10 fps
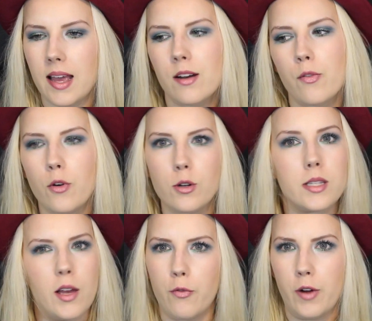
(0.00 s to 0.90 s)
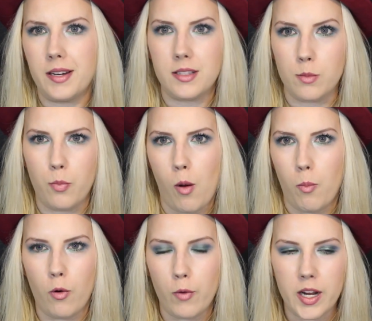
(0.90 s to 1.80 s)
and of course they're afraid it's a
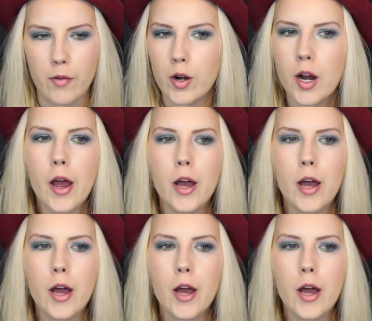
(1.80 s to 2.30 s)
bomb or whatever.